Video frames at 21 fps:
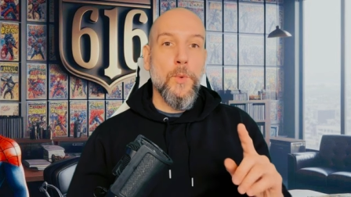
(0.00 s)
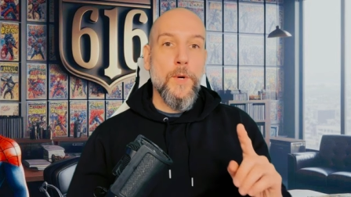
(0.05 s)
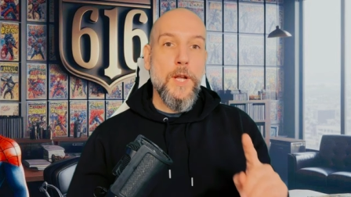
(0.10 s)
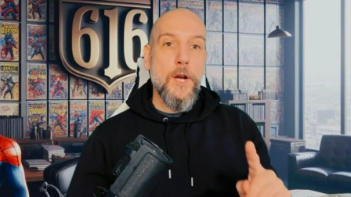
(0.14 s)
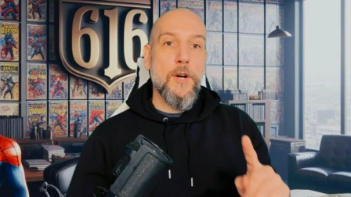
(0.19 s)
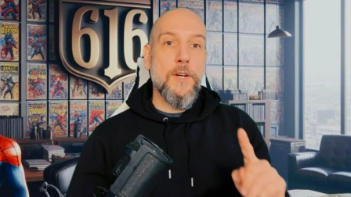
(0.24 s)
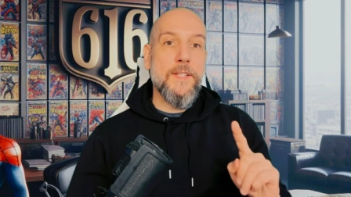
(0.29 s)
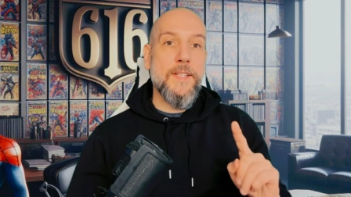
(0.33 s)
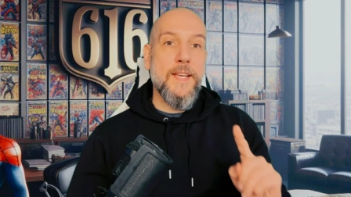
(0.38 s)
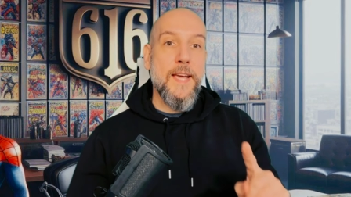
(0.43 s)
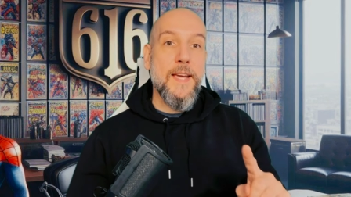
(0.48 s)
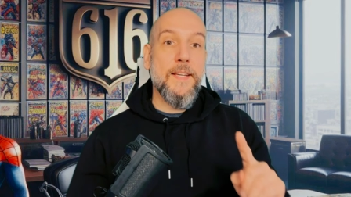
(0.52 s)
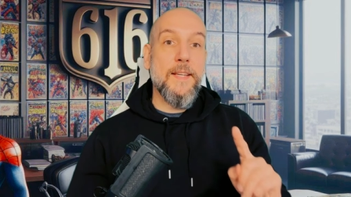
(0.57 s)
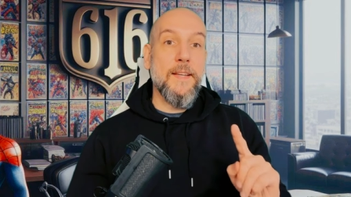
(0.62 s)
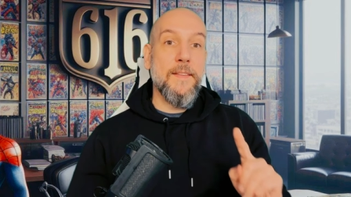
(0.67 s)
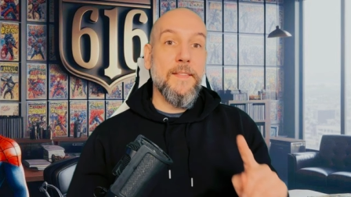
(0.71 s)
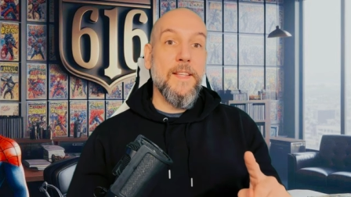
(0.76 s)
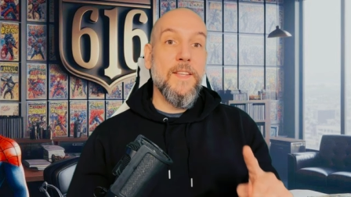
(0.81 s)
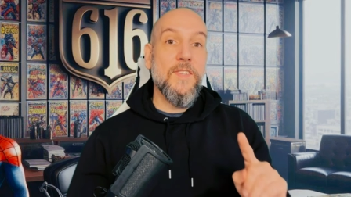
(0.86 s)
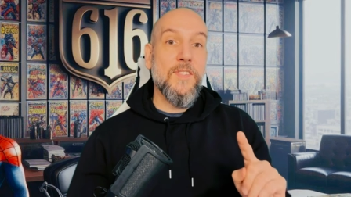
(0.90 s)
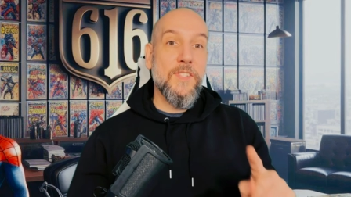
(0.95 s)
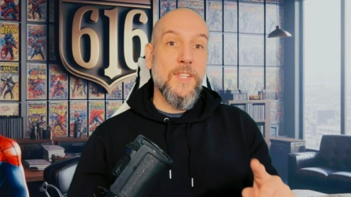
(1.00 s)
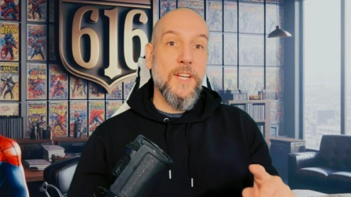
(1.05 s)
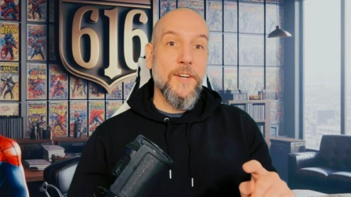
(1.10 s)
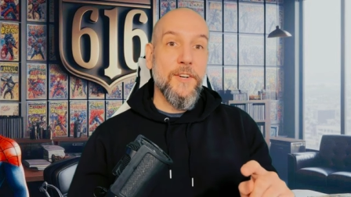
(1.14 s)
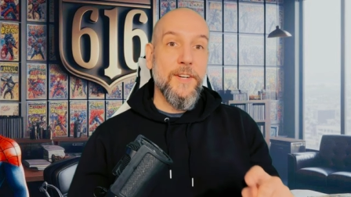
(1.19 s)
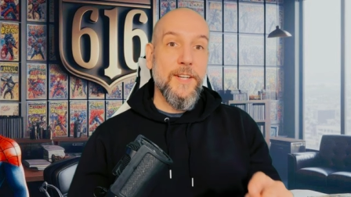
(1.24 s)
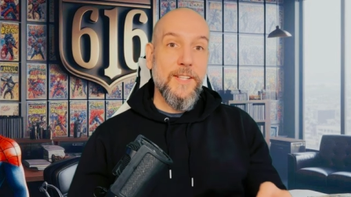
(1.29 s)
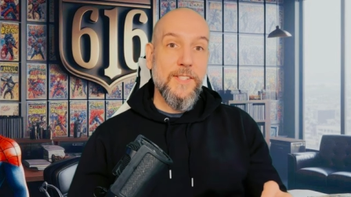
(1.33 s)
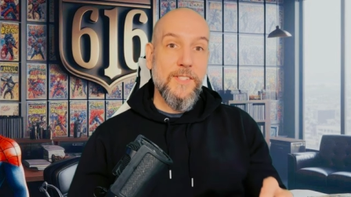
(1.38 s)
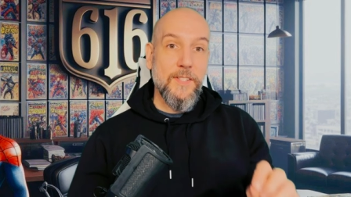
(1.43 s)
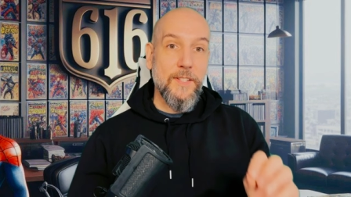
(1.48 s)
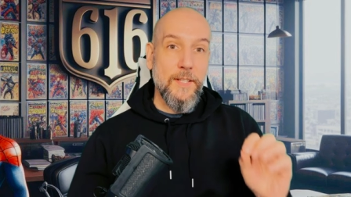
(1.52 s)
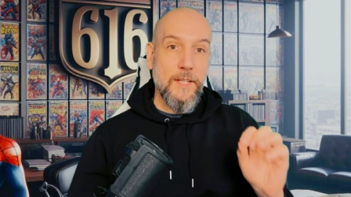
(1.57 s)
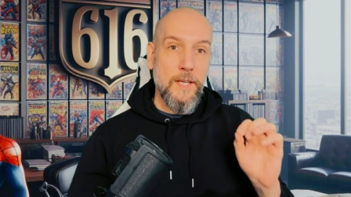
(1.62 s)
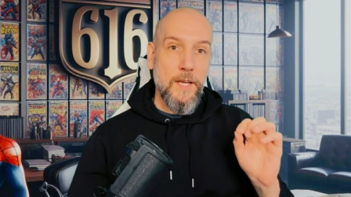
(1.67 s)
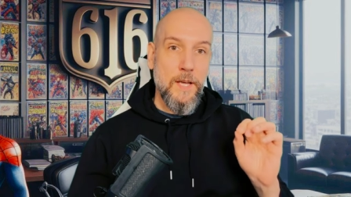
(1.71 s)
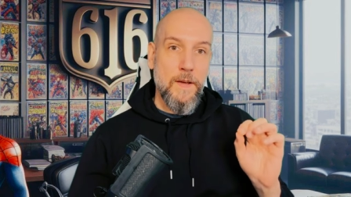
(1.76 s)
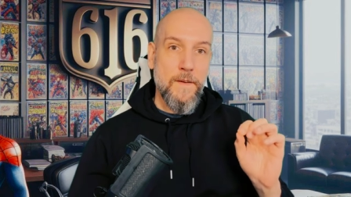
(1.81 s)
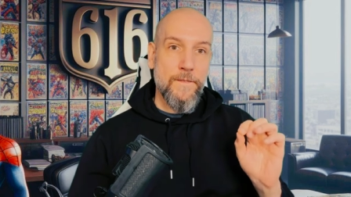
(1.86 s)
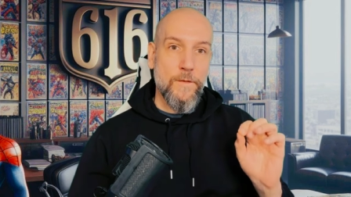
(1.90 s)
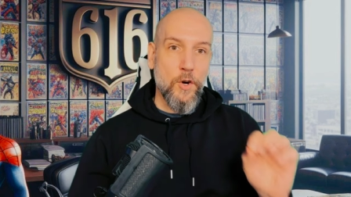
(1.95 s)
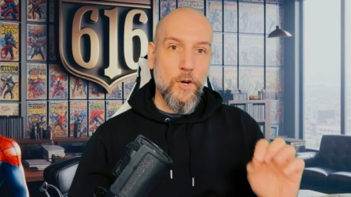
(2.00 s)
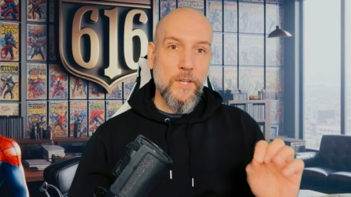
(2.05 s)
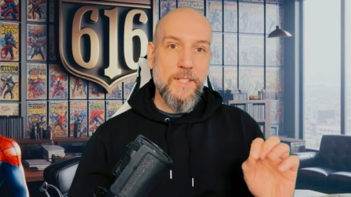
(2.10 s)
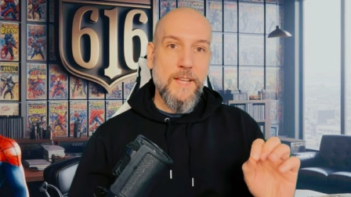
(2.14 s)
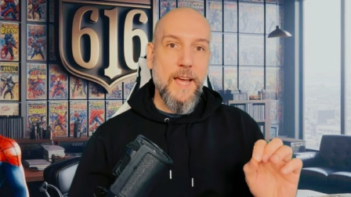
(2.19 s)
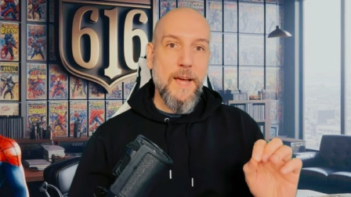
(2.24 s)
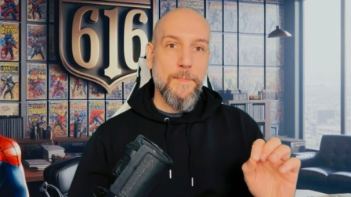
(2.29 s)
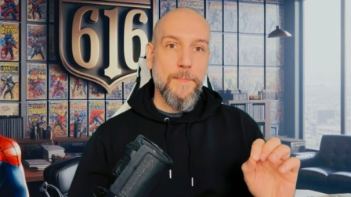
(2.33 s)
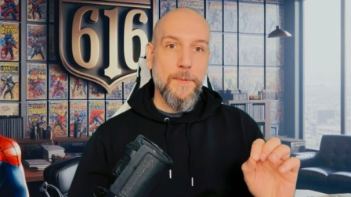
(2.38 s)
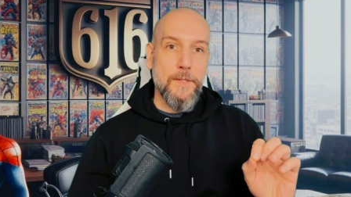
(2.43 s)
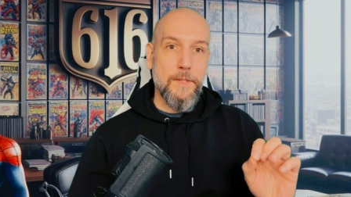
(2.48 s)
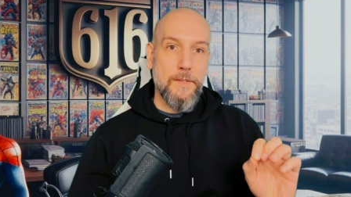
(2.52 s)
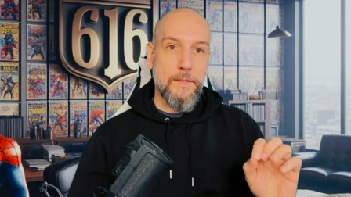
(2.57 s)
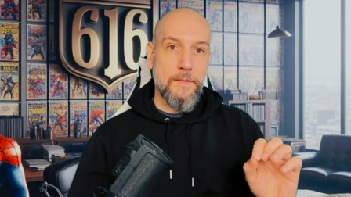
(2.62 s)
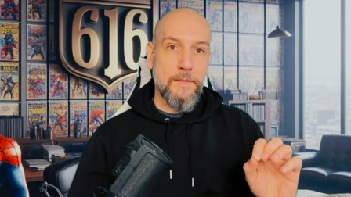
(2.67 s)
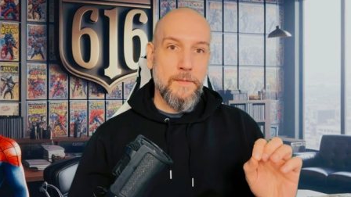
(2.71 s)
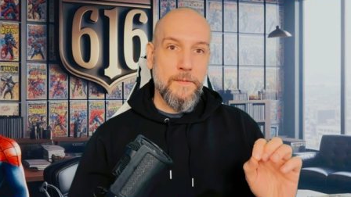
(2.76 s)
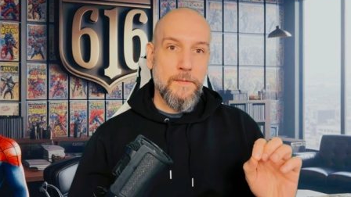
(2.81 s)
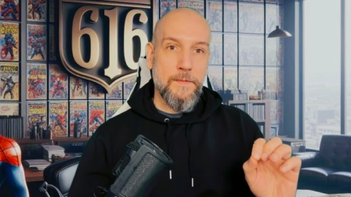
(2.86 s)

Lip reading: we are taking this seriously. For example, Scarlet